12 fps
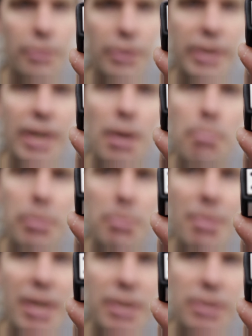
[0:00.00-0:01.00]
They can be
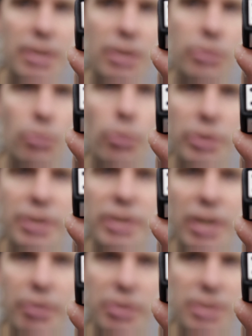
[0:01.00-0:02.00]
made into
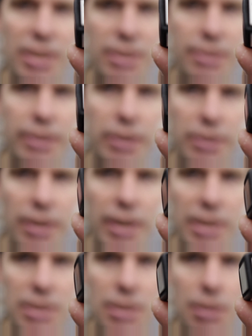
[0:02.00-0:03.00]
ordinary 6-sided
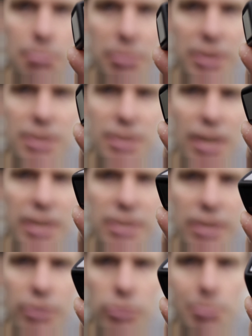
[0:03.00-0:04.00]
dice, but the sides
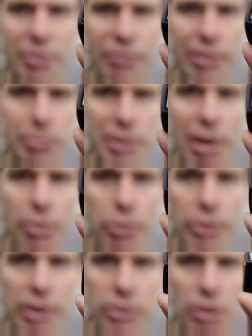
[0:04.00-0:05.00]
can also be filled with other
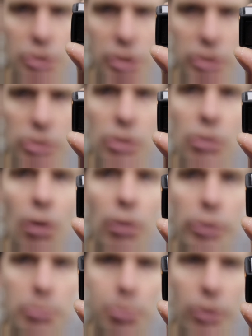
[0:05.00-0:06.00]
things such as
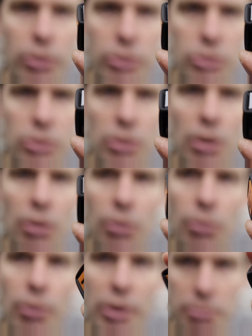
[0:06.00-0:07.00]
colored blocks
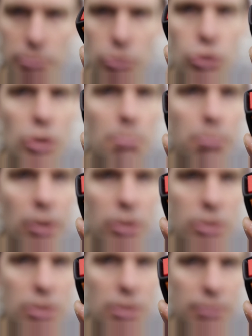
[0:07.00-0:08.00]
or
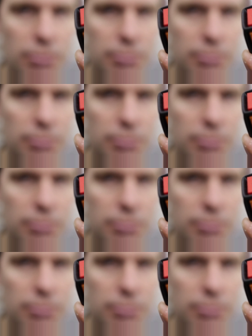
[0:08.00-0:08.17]
symbols.